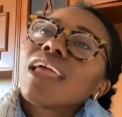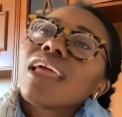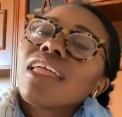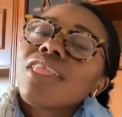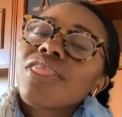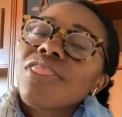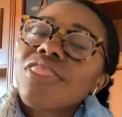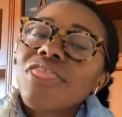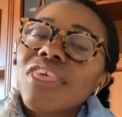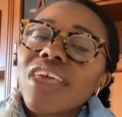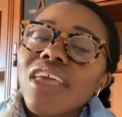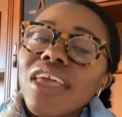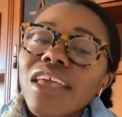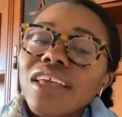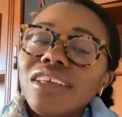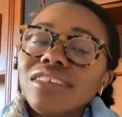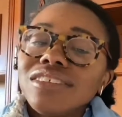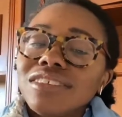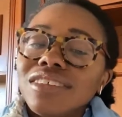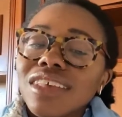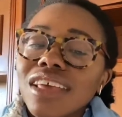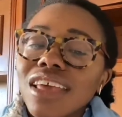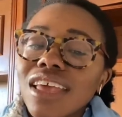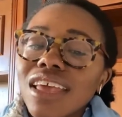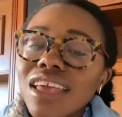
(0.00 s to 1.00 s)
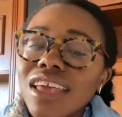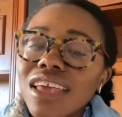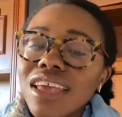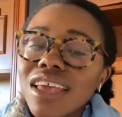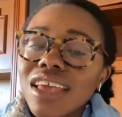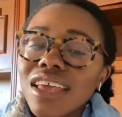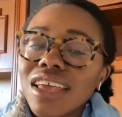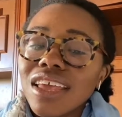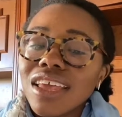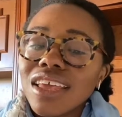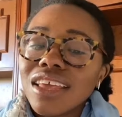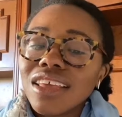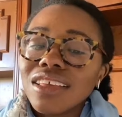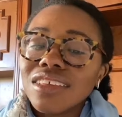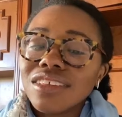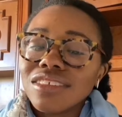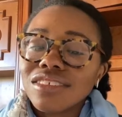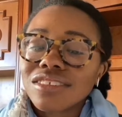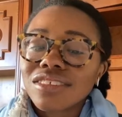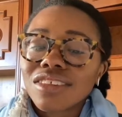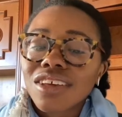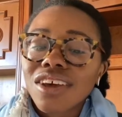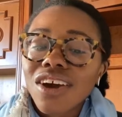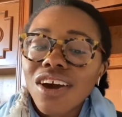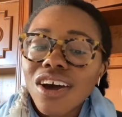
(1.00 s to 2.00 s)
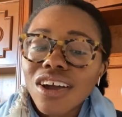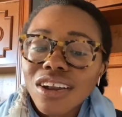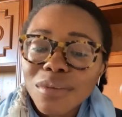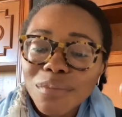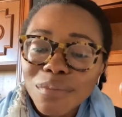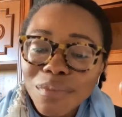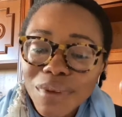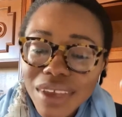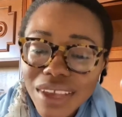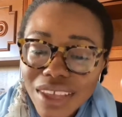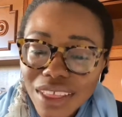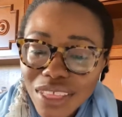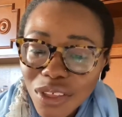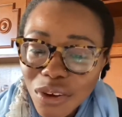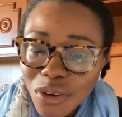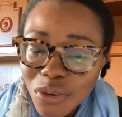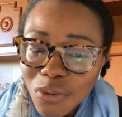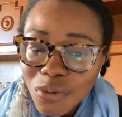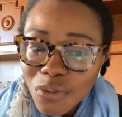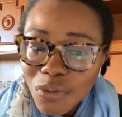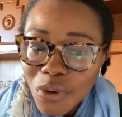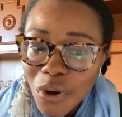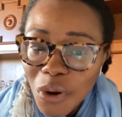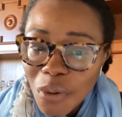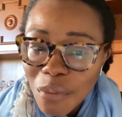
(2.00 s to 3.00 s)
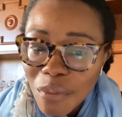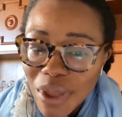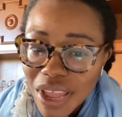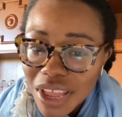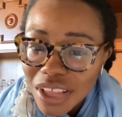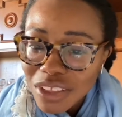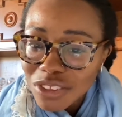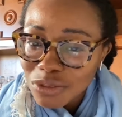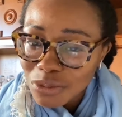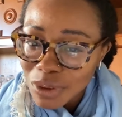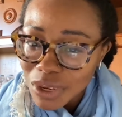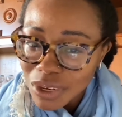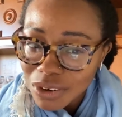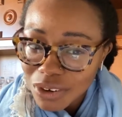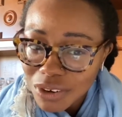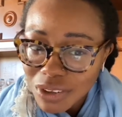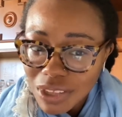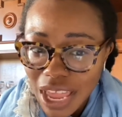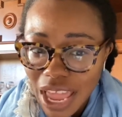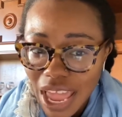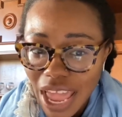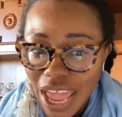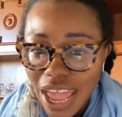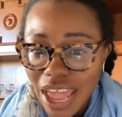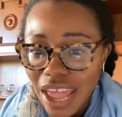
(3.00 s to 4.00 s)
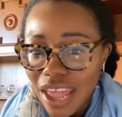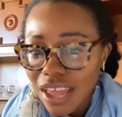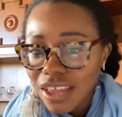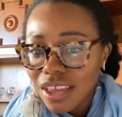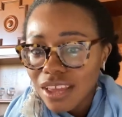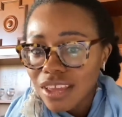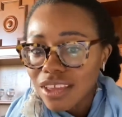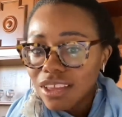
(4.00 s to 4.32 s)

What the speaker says: This is gonna be the romance reader tag.